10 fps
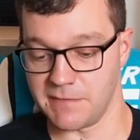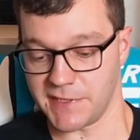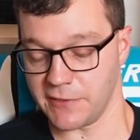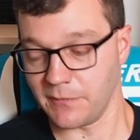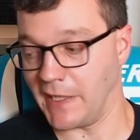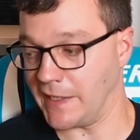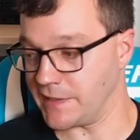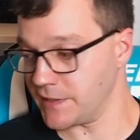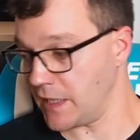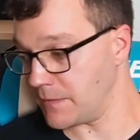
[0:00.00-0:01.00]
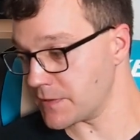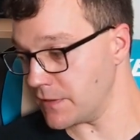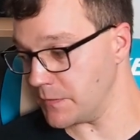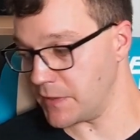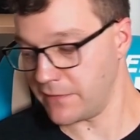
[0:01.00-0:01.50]
Still plays
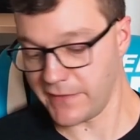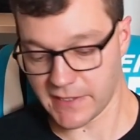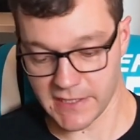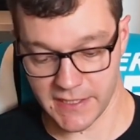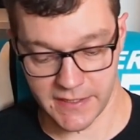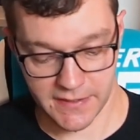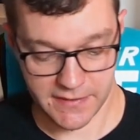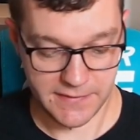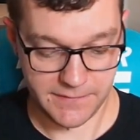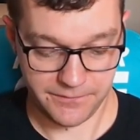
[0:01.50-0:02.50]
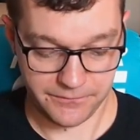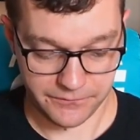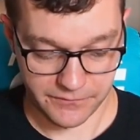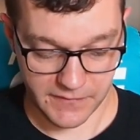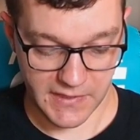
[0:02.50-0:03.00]
absolutely perfectly.
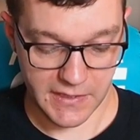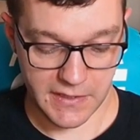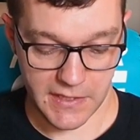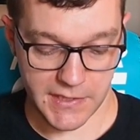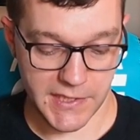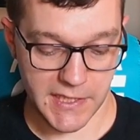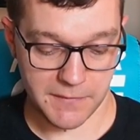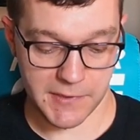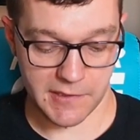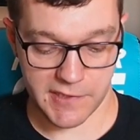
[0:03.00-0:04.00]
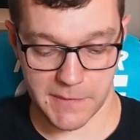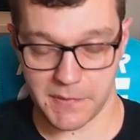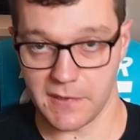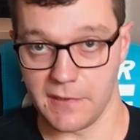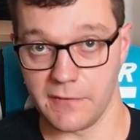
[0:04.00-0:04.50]
And then we've got a
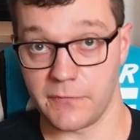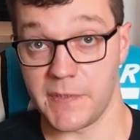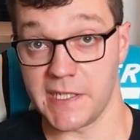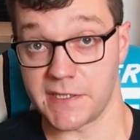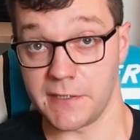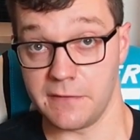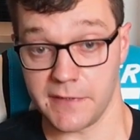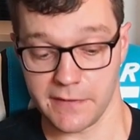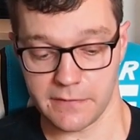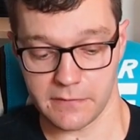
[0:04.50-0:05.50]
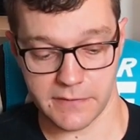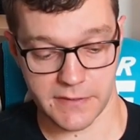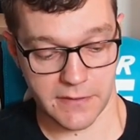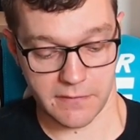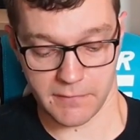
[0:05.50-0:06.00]
couple of PS2
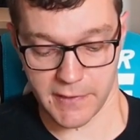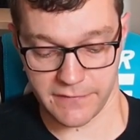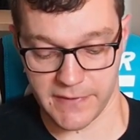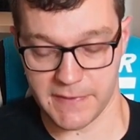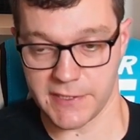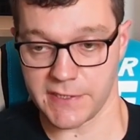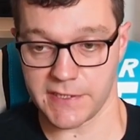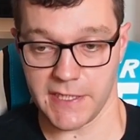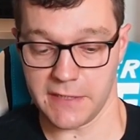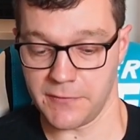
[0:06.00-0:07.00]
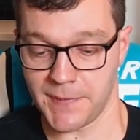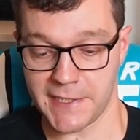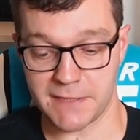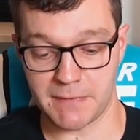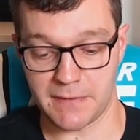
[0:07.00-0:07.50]
titles. One of them is just a
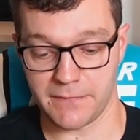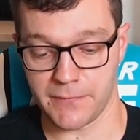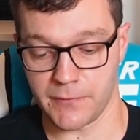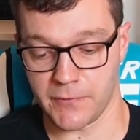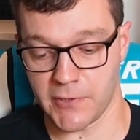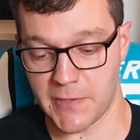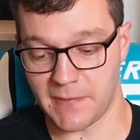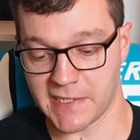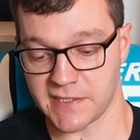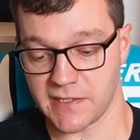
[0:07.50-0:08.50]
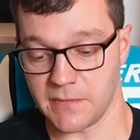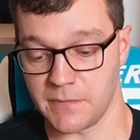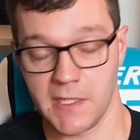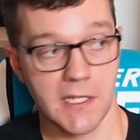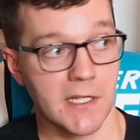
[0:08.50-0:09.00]
replacement for a
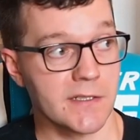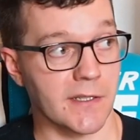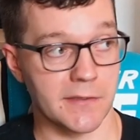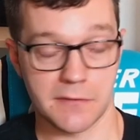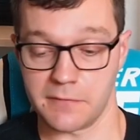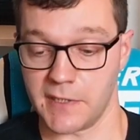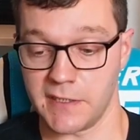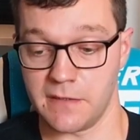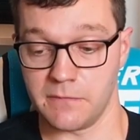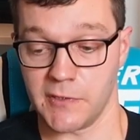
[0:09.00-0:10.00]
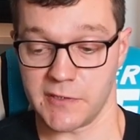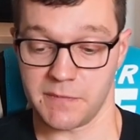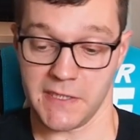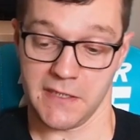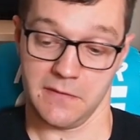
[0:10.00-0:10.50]
Platinum title that I didn't want to
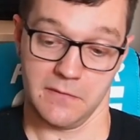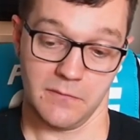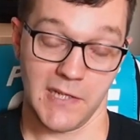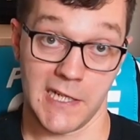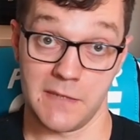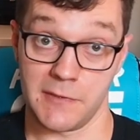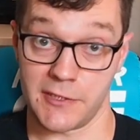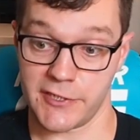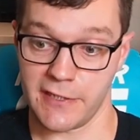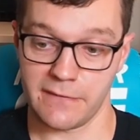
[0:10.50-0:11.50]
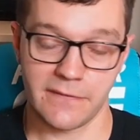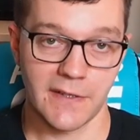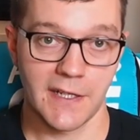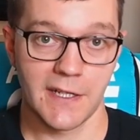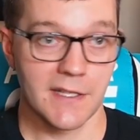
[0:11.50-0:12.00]
be Platinum on the shelf.
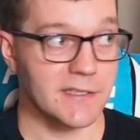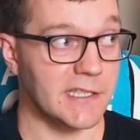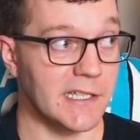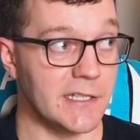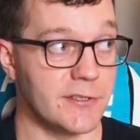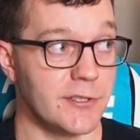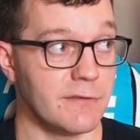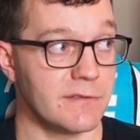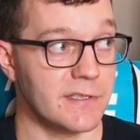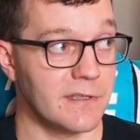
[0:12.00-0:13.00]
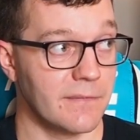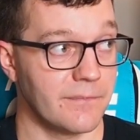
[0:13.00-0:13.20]
So that is Juiced.